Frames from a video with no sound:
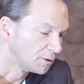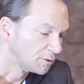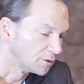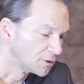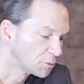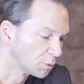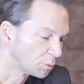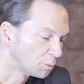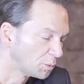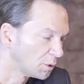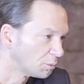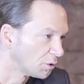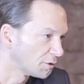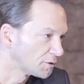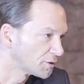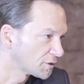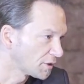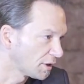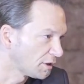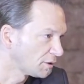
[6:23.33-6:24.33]
This would be more
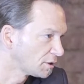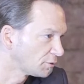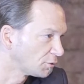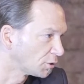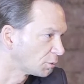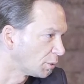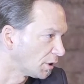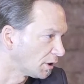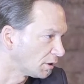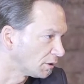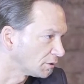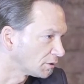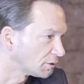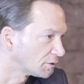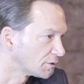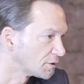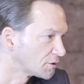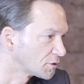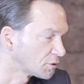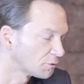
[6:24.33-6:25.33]
the scientific part.
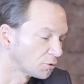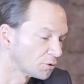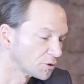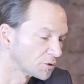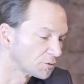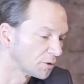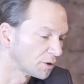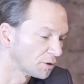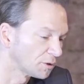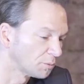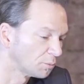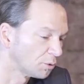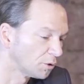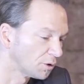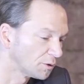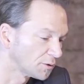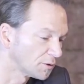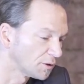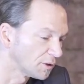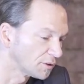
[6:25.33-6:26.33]
This is, of course, a very
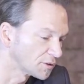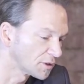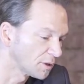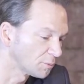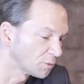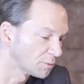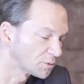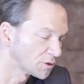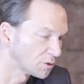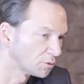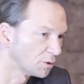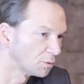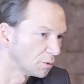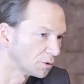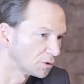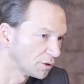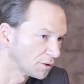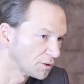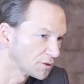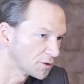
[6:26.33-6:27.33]
important thing. Sometimes I really
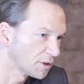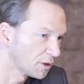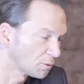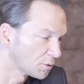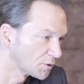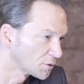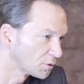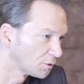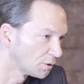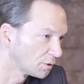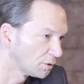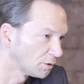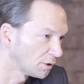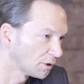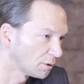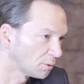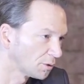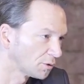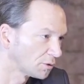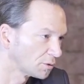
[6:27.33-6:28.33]
want to understand what's going on.
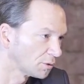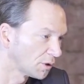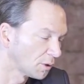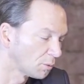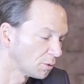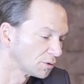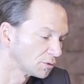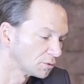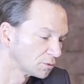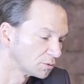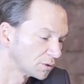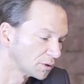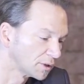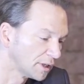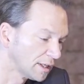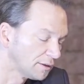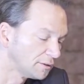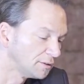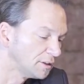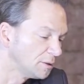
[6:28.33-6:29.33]
I want to
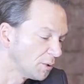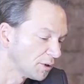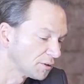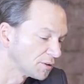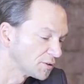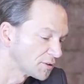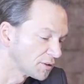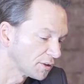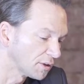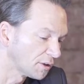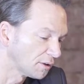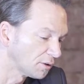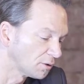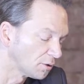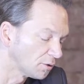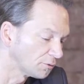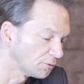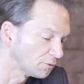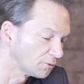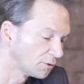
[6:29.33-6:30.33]
gain a deep understanding
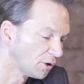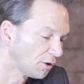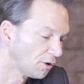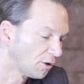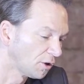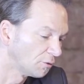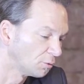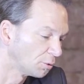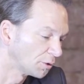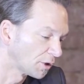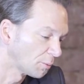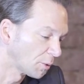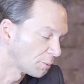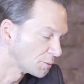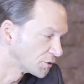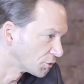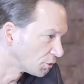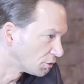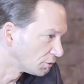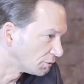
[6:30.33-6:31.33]
of what I'm
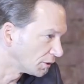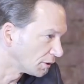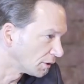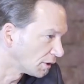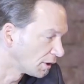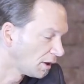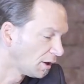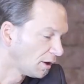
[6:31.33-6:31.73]
observing.